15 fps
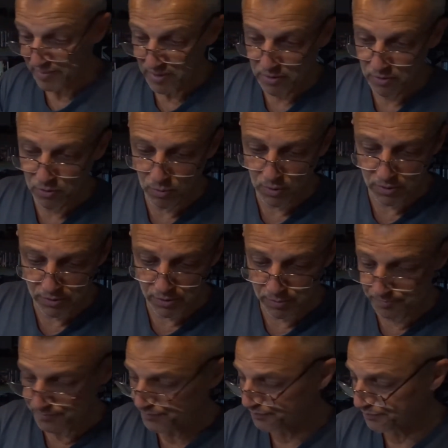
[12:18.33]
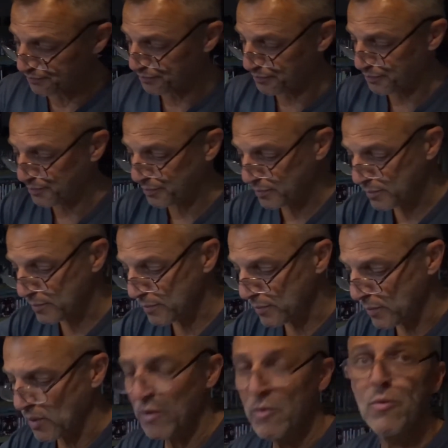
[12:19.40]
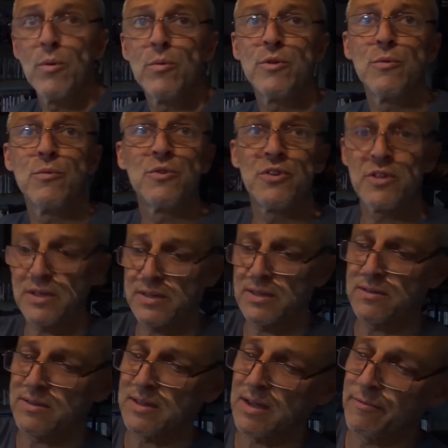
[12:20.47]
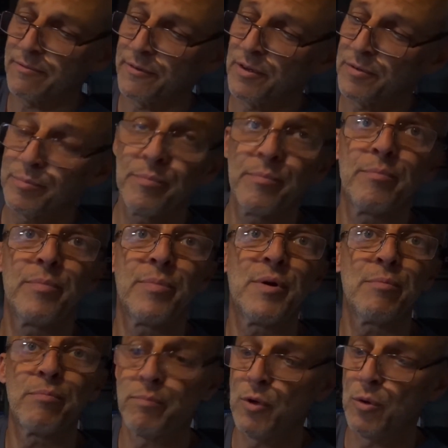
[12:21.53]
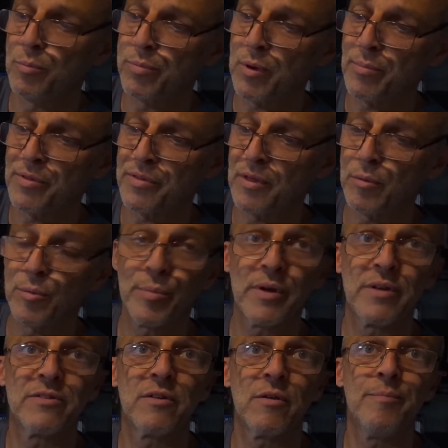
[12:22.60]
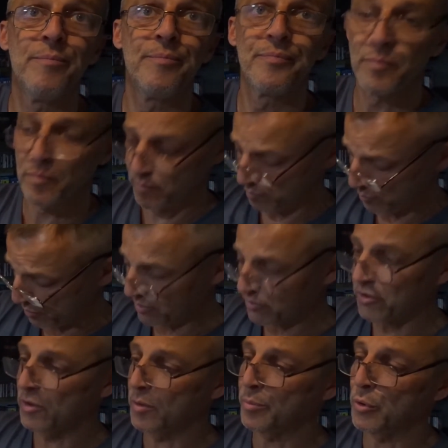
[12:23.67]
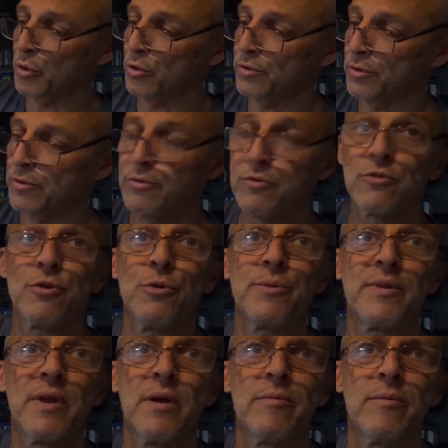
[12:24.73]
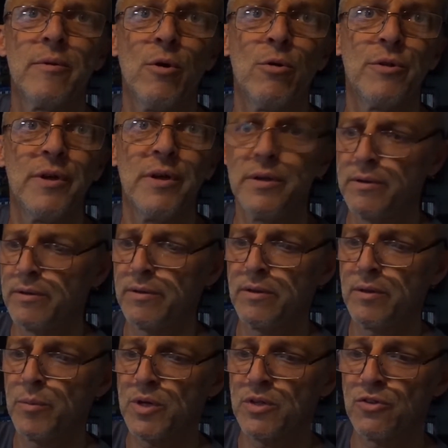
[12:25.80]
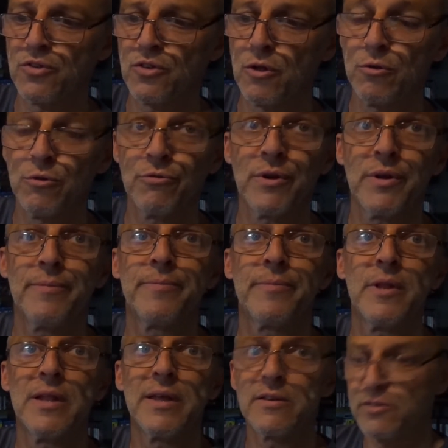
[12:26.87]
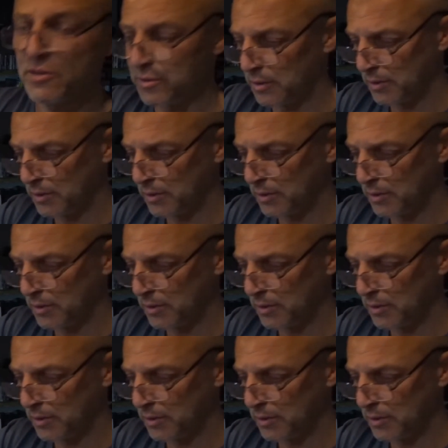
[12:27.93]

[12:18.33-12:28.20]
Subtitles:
so what we'll do, we'll stick this down first, put a little blob of thermal paste on, put this on the board, screw it down, hold it in, and then we can solder it, the legs in.